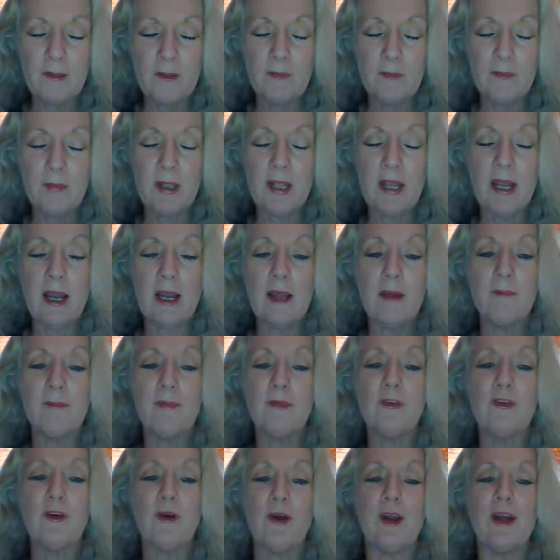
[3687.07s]
became,
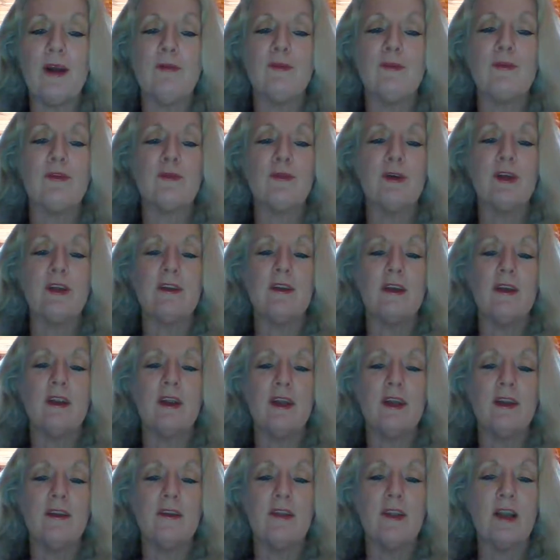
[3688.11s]
sorry, I'll read that
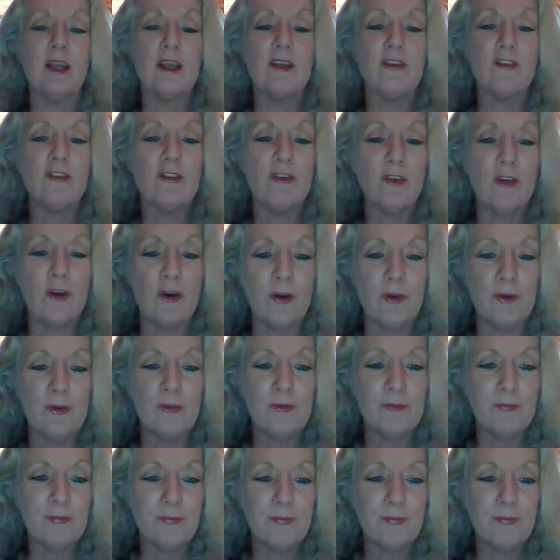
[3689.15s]
again. The less you know,